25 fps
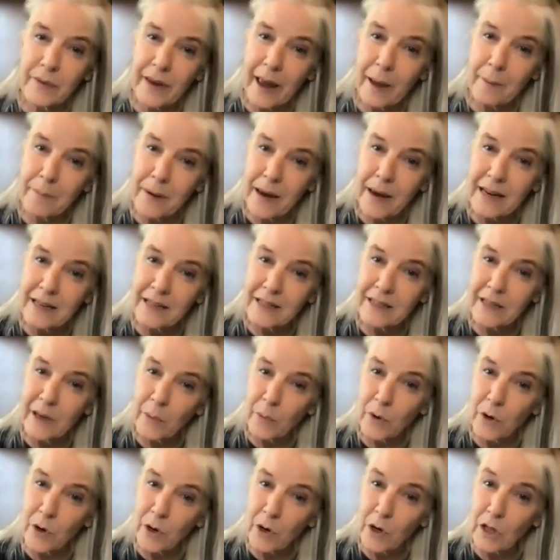campaigns that
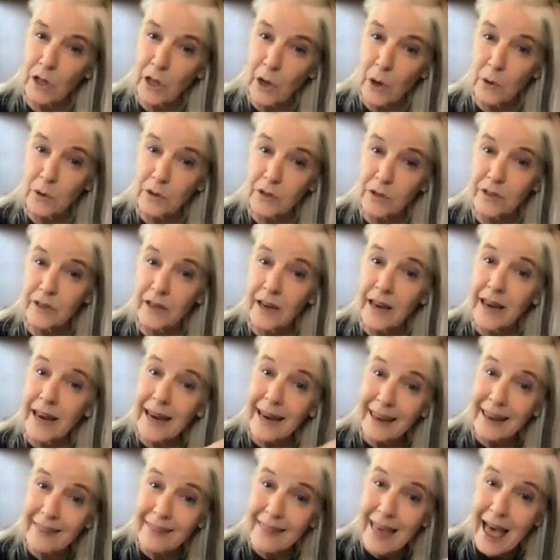were close
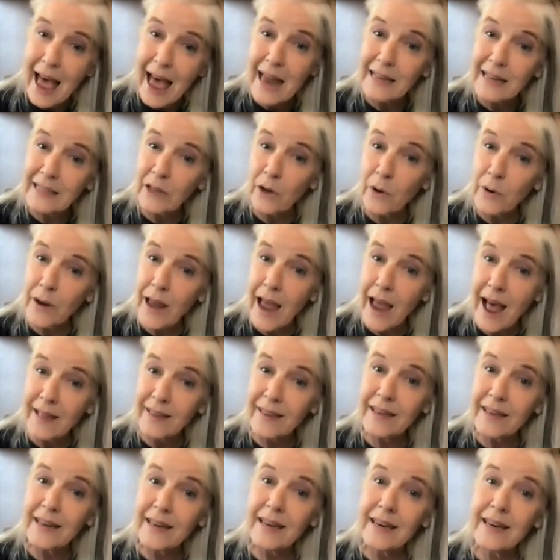in that
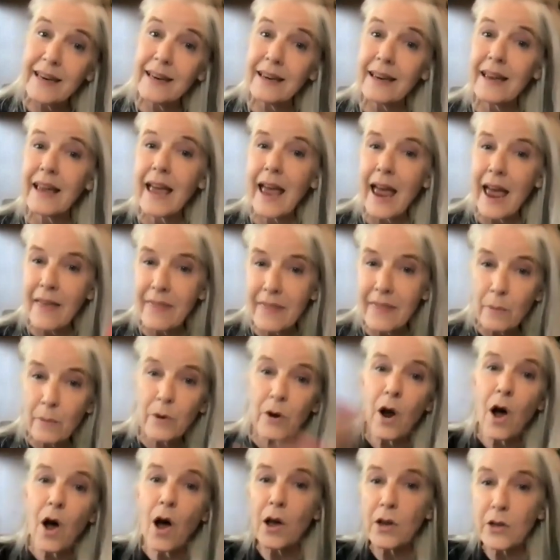locality and that
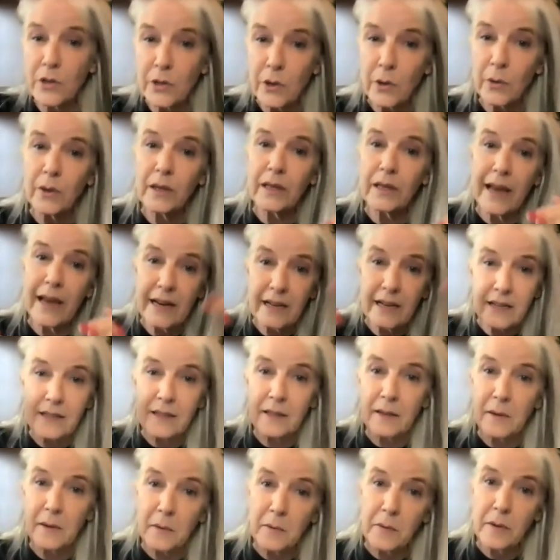would also elect
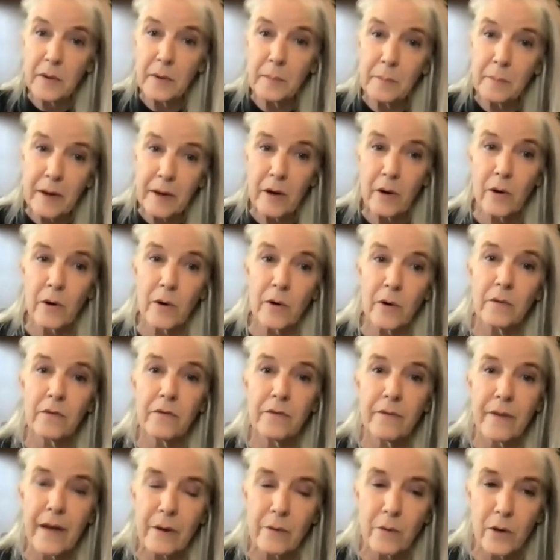the bigger
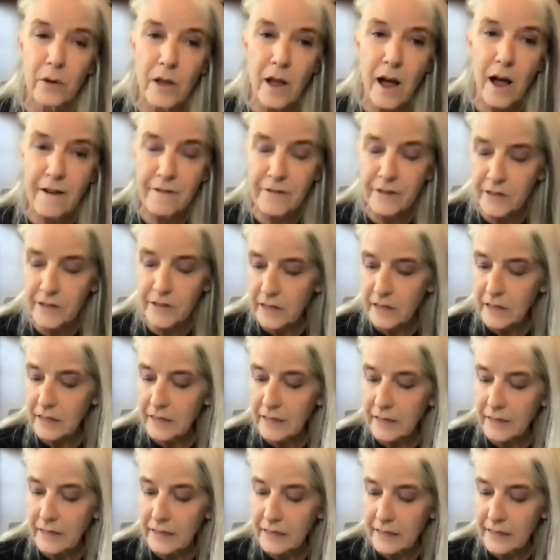federal offices
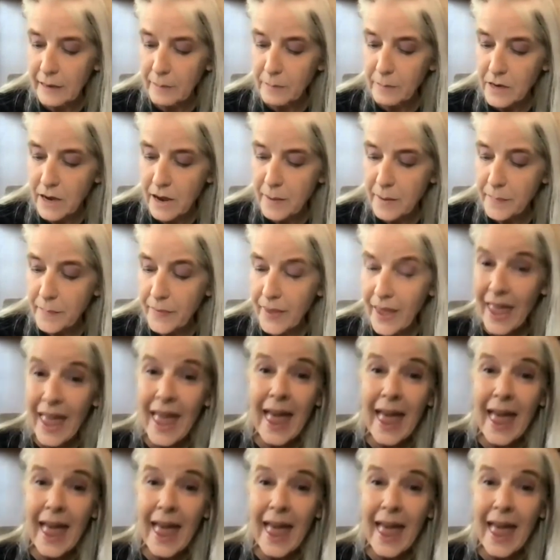at the same time.